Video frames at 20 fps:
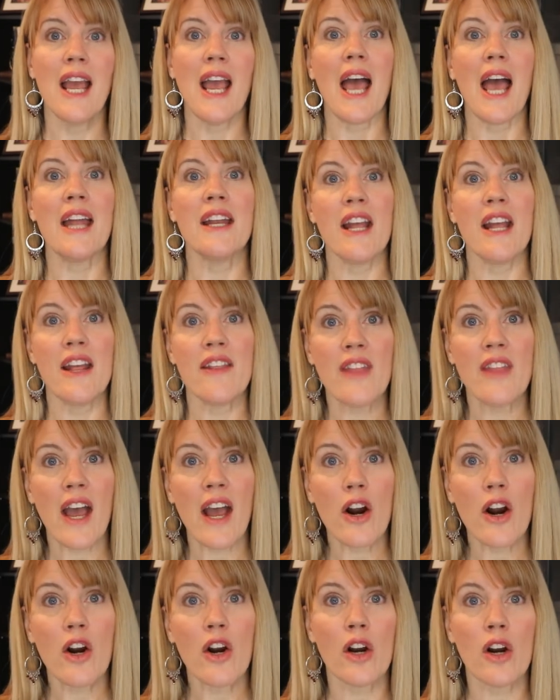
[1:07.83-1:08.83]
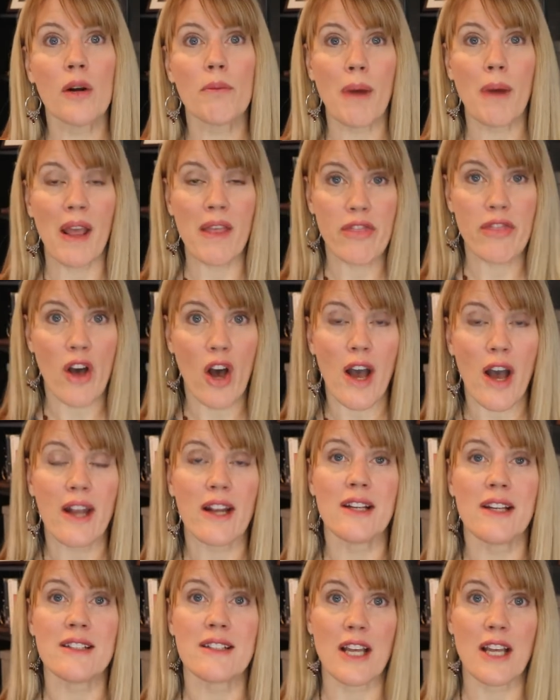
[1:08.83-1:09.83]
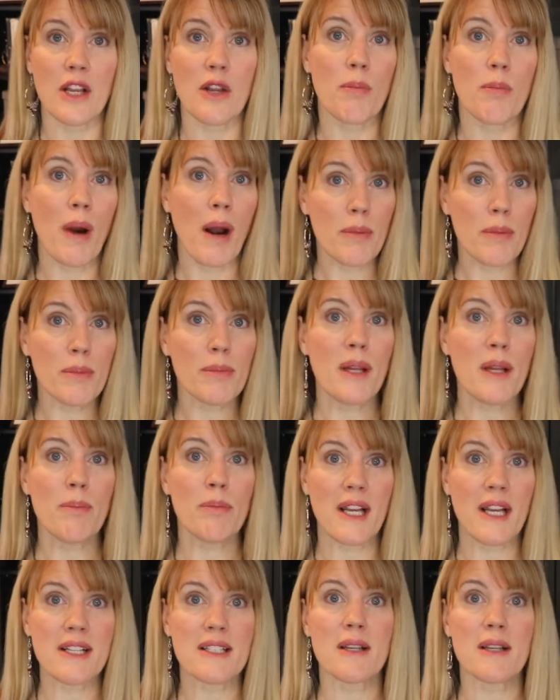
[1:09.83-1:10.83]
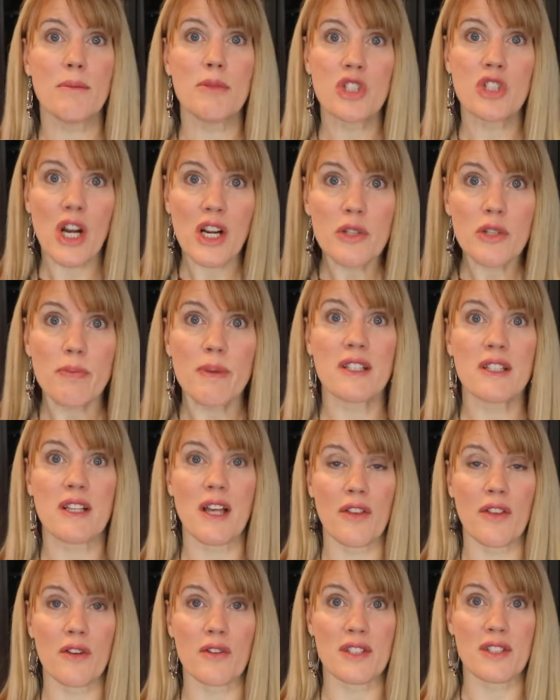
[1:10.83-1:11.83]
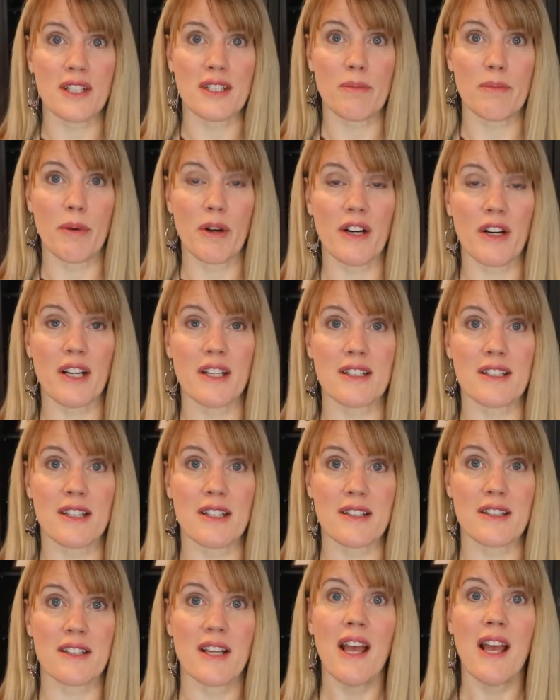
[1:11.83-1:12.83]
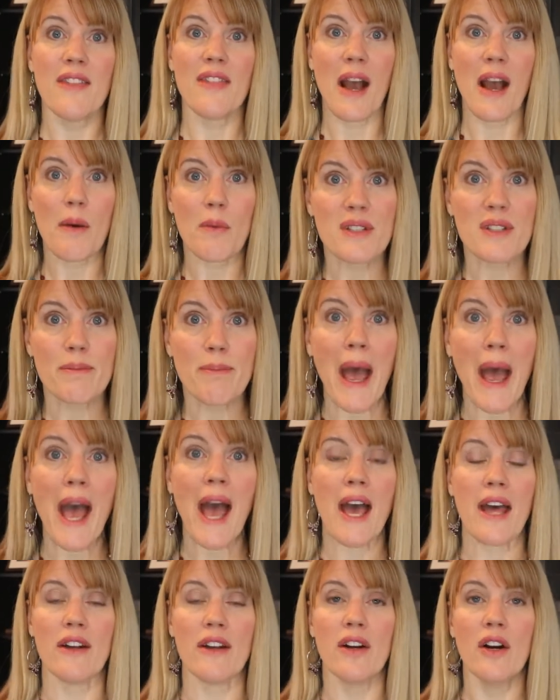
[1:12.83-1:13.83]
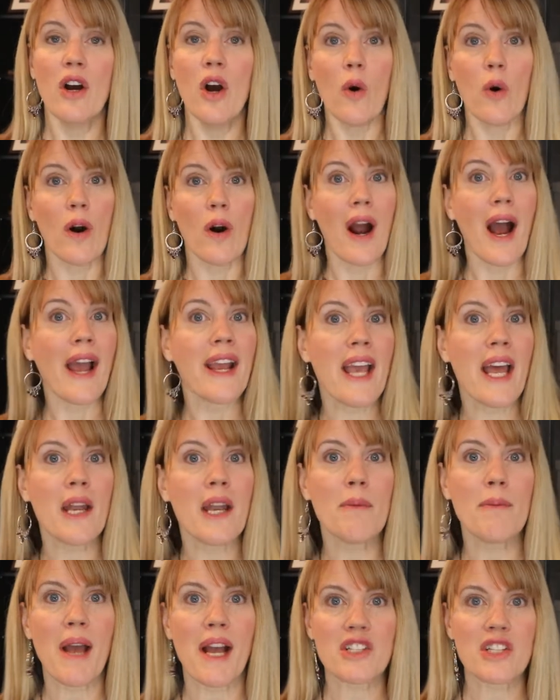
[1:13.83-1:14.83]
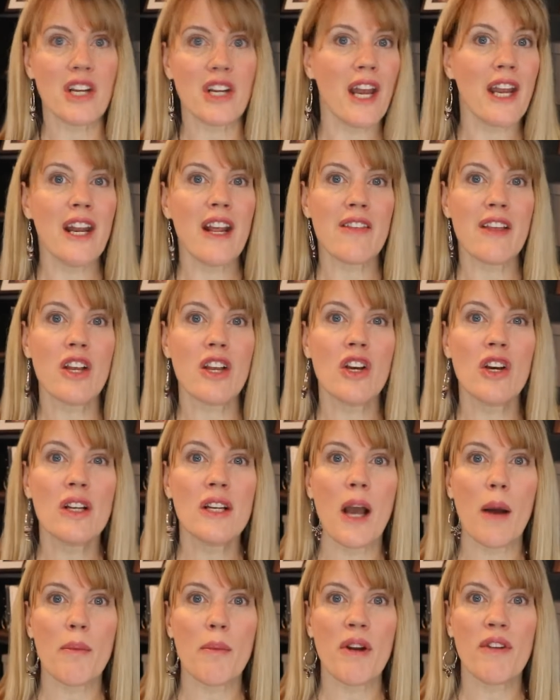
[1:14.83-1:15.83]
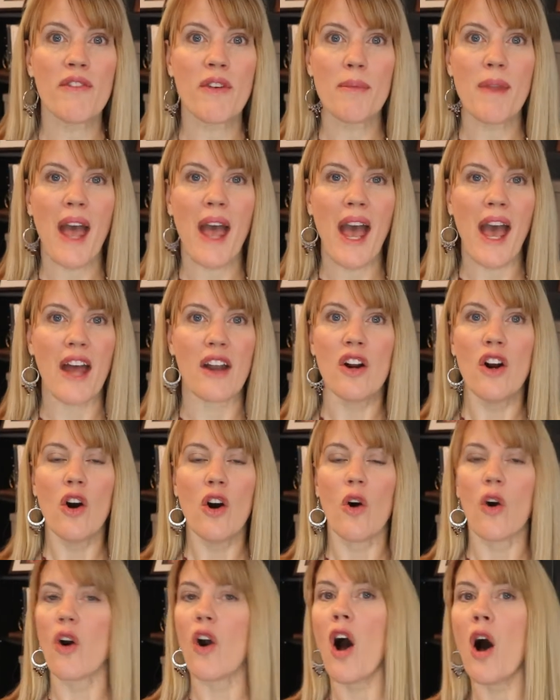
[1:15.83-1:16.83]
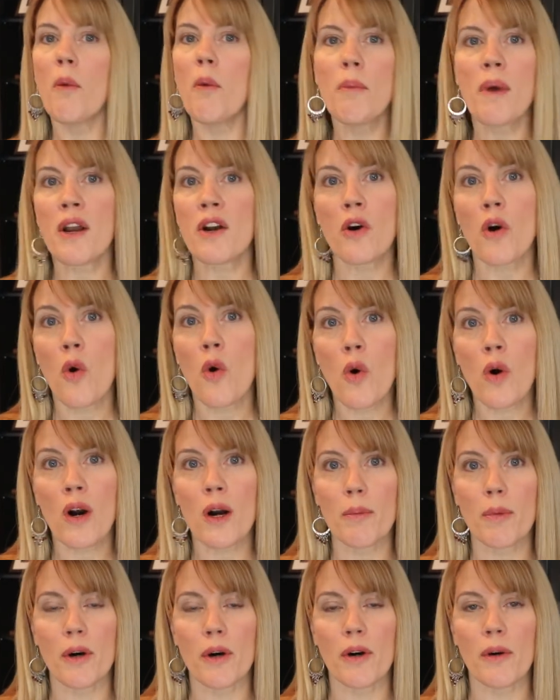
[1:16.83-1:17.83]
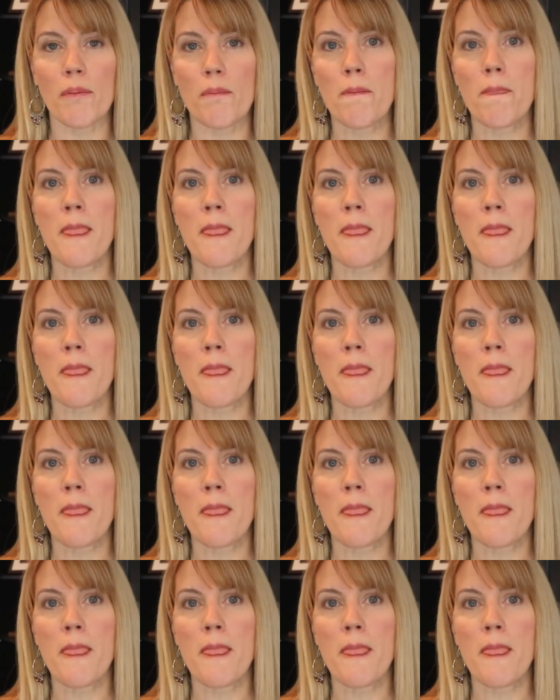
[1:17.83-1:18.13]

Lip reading: And in that hurt, my thought is that you probably placed some judgments on those experiences. That was bad, or I can't imagine anything good coming from that, or all men are horrible.